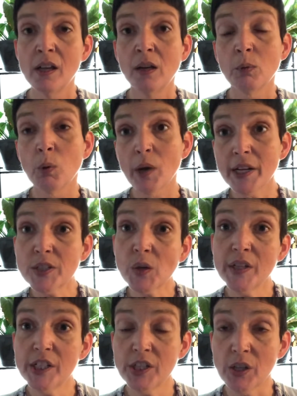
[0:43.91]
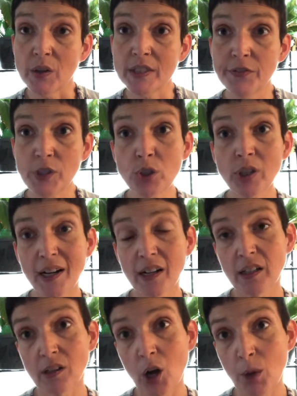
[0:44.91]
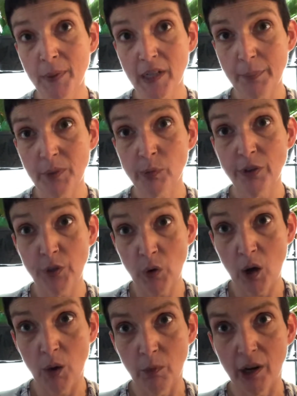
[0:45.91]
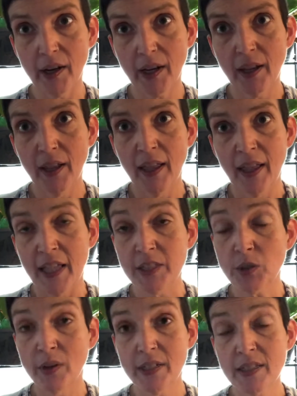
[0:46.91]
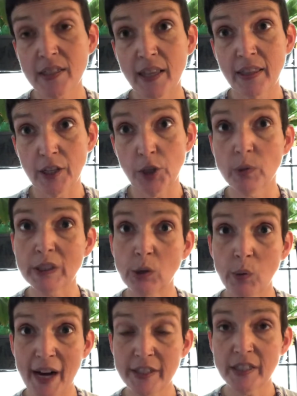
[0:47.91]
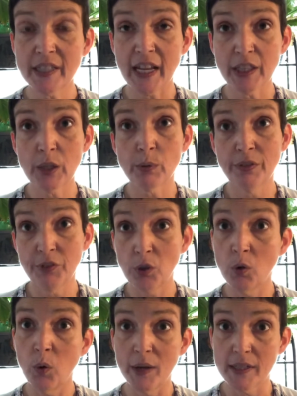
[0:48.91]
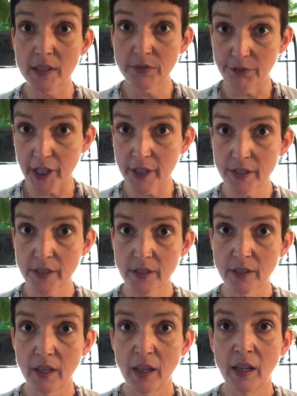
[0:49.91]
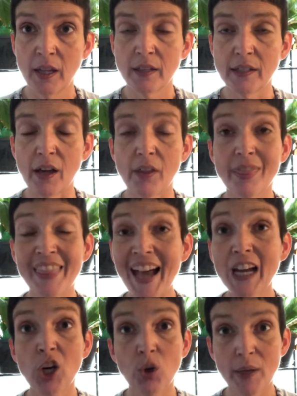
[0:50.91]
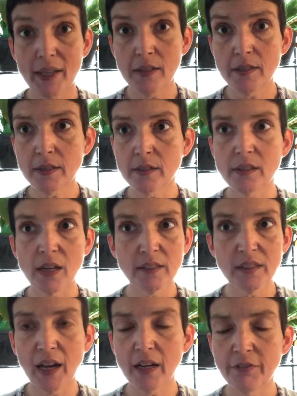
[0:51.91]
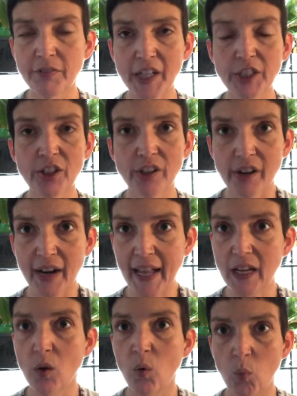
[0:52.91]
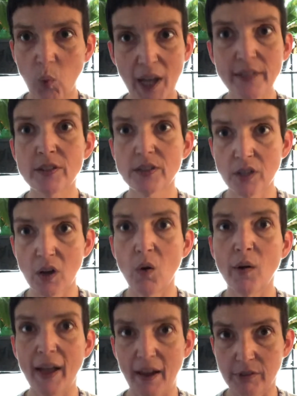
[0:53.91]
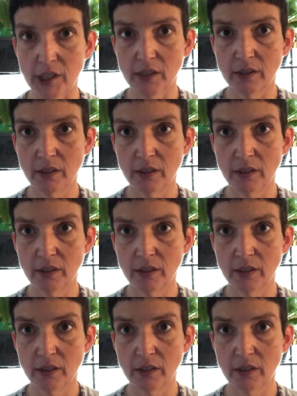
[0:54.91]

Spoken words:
But what it's going to do is if you try to open up the review homework, it's going to say that you're required to take the review quiz first. Now, that quiz does not affect your grade whatsoever.